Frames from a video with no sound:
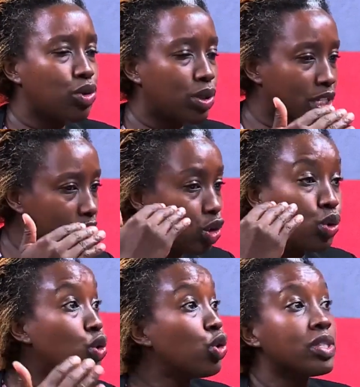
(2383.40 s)
so that now
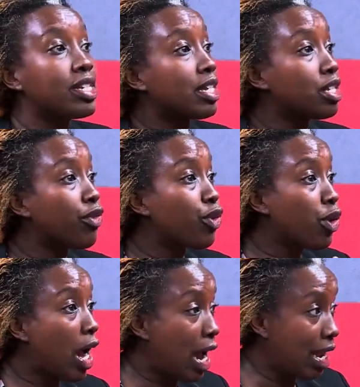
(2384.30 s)
you know your status
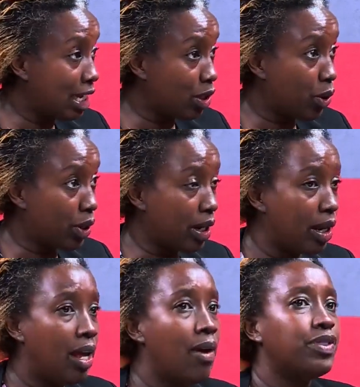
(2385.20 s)
early on.
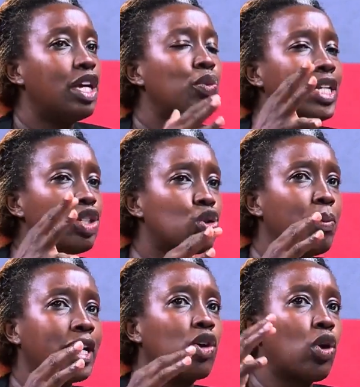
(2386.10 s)
Then we need to
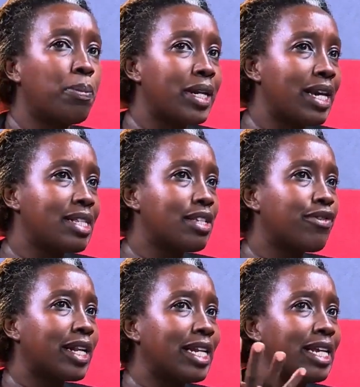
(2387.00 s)
make
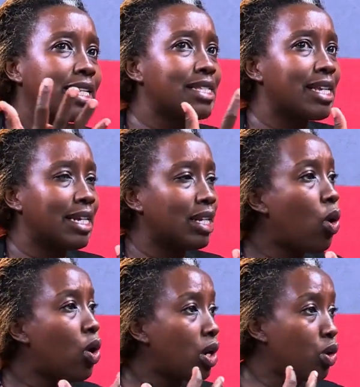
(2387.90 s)
comprehensive clinics in
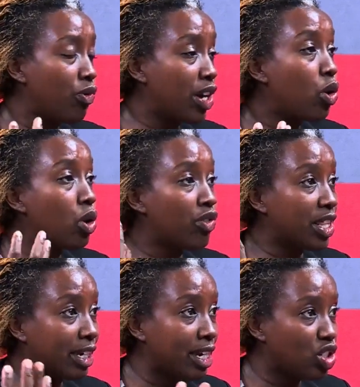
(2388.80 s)
all over
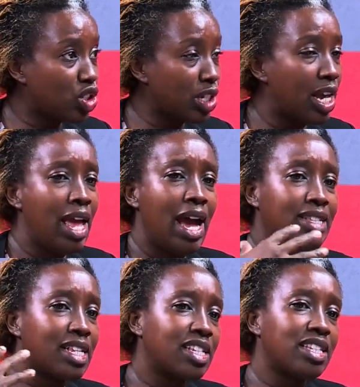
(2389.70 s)
the country
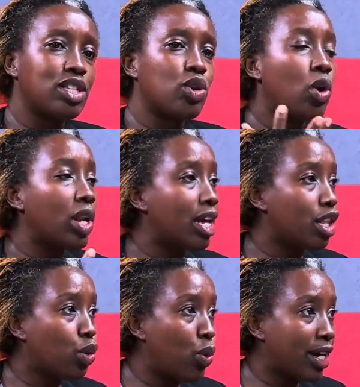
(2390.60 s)
and sensitize all
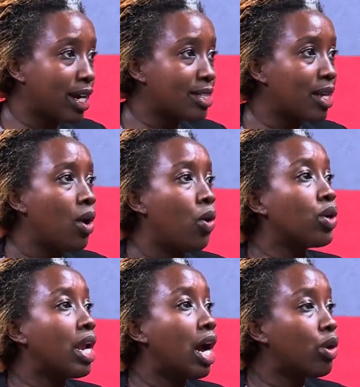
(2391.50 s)
health workers
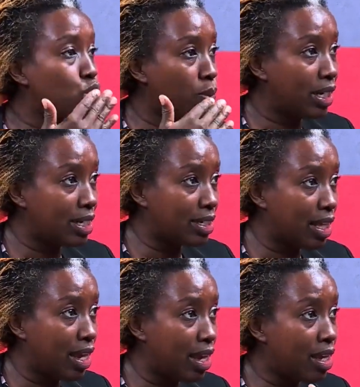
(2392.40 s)
on how to manage
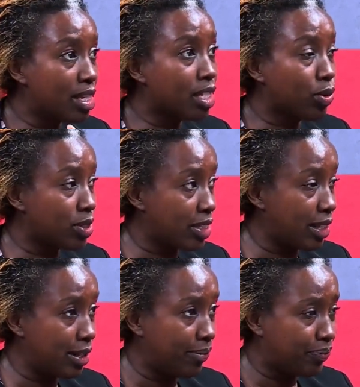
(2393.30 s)
sickle
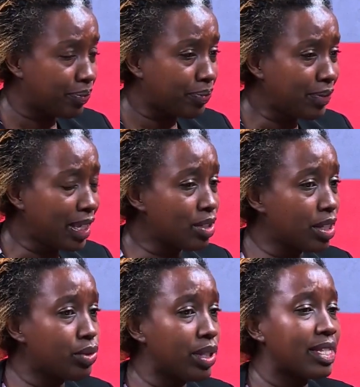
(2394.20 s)
cell.
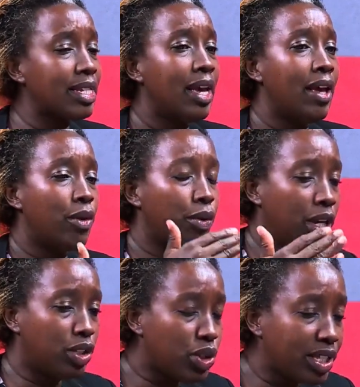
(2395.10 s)
so that
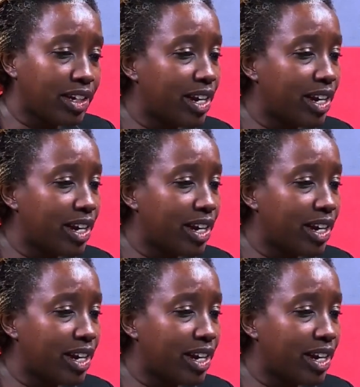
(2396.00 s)
during the